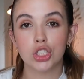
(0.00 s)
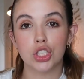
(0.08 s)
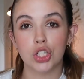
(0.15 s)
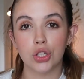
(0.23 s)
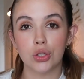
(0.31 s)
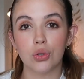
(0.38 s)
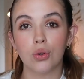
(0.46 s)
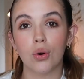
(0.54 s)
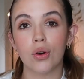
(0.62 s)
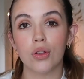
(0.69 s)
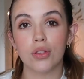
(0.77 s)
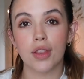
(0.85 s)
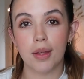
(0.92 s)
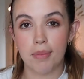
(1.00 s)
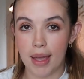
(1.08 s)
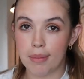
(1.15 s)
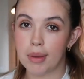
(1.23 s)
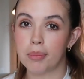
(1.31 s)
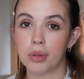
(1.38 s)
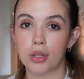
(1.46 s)
to the
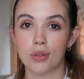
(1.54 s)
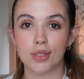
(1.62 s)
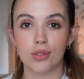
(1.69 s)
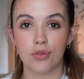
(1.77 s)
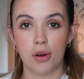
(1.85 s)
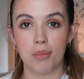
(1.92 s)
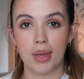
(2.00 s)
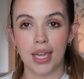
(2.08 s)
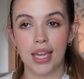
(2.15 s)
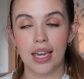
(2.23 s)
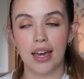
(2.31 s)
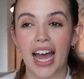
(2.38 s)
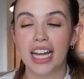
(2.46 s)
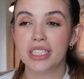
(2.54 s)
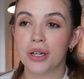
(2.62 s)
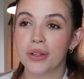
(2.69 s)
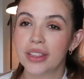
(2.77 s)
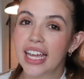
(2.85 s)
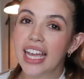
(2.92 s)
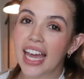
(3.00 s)
baby blues for me. I
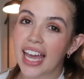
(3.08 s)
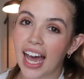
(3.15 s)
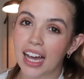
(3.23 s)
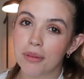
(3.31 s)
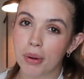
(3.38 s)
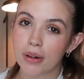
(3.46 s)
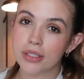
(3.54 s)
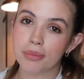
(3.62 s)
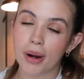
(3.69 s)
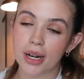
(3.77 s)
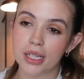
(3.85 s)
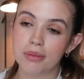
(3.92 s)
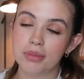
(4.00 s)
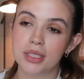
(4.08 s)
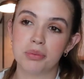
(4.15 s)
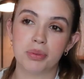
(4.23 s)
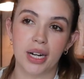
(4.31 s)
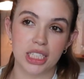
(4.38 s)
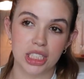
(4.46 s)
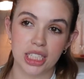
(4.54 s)
don't think I had postpartum
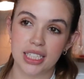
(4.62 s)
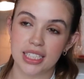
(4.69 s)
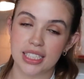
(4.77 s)
depression